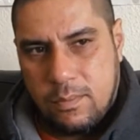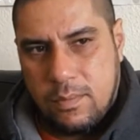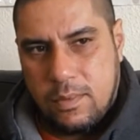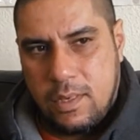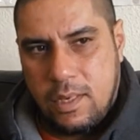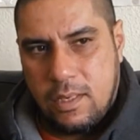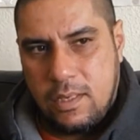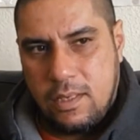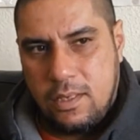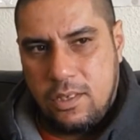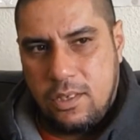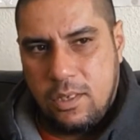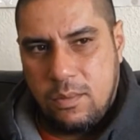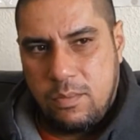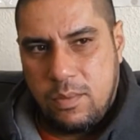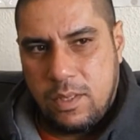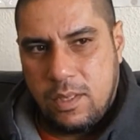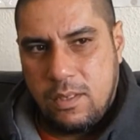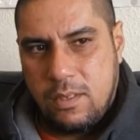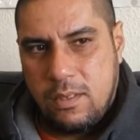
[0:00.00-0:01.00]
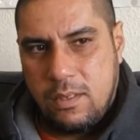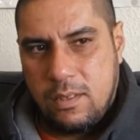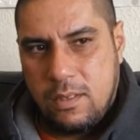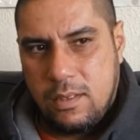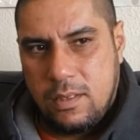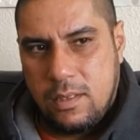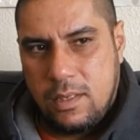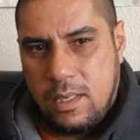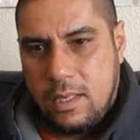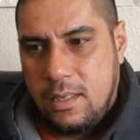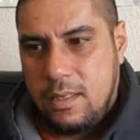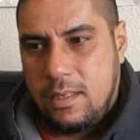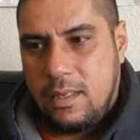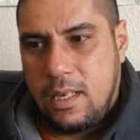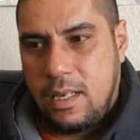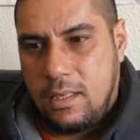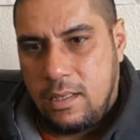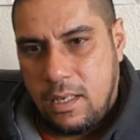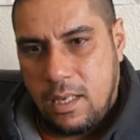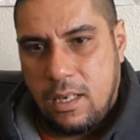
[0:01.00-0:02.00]
get a chip roll, and
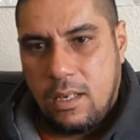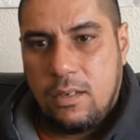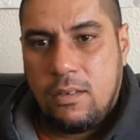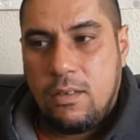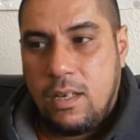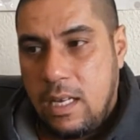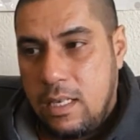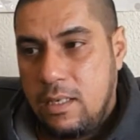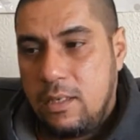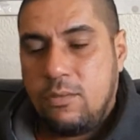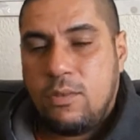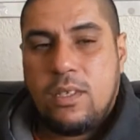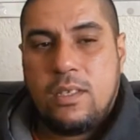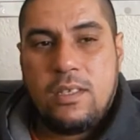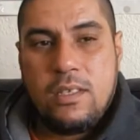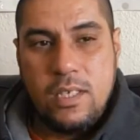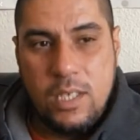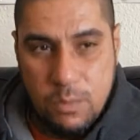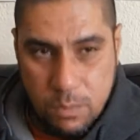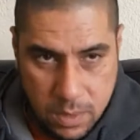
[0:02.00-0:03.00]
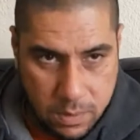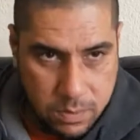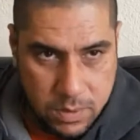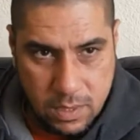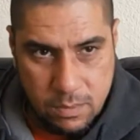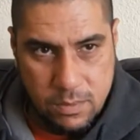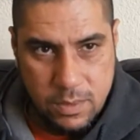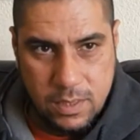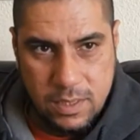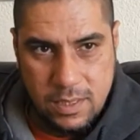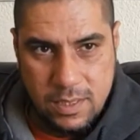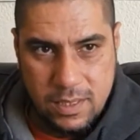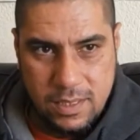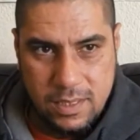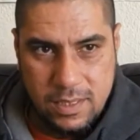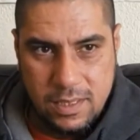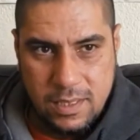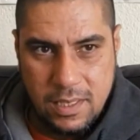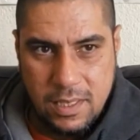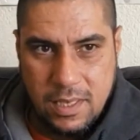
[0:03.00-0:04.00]
that's how, and it was the hip hop community
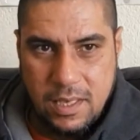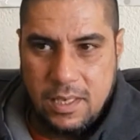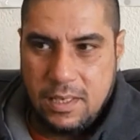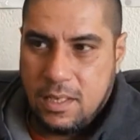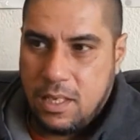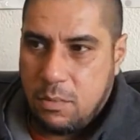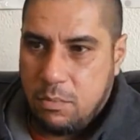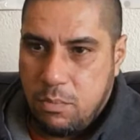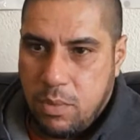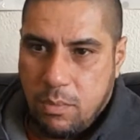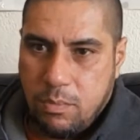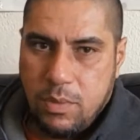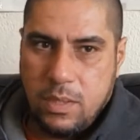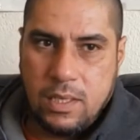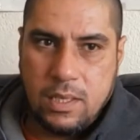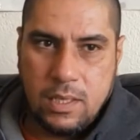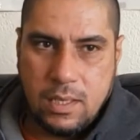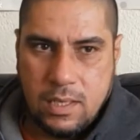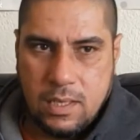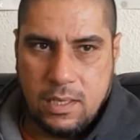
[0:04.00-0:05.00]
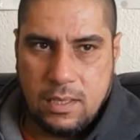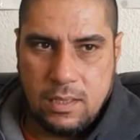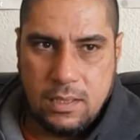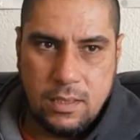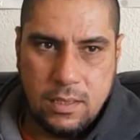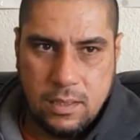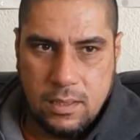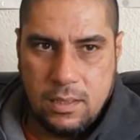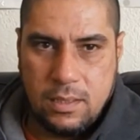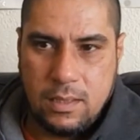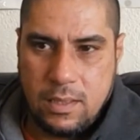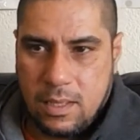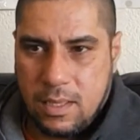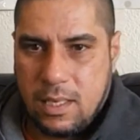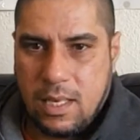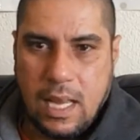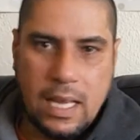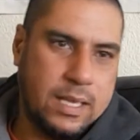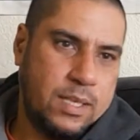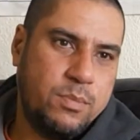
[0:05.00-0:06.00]
that popularized the
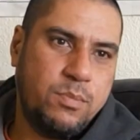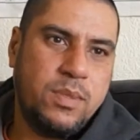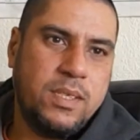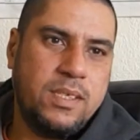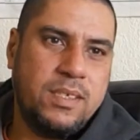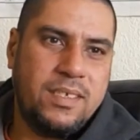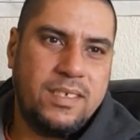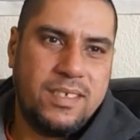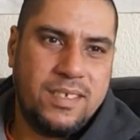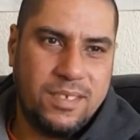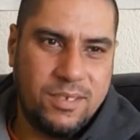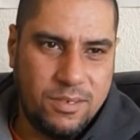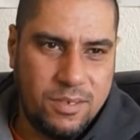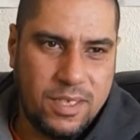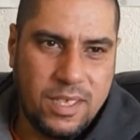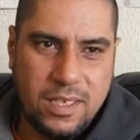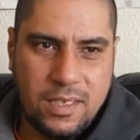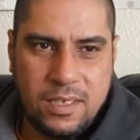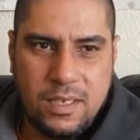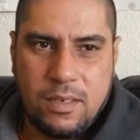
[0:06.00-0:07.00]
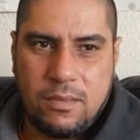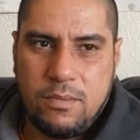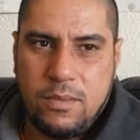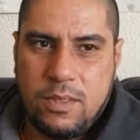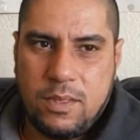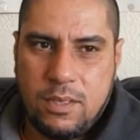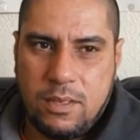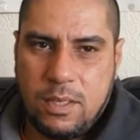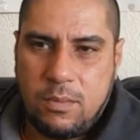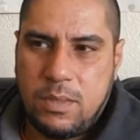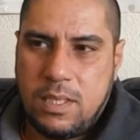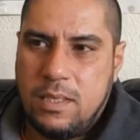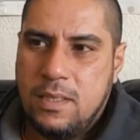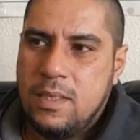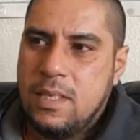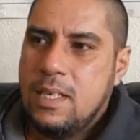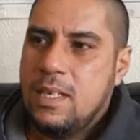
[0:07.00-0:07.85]
Gatsby's and all that stuff. You know what I mean?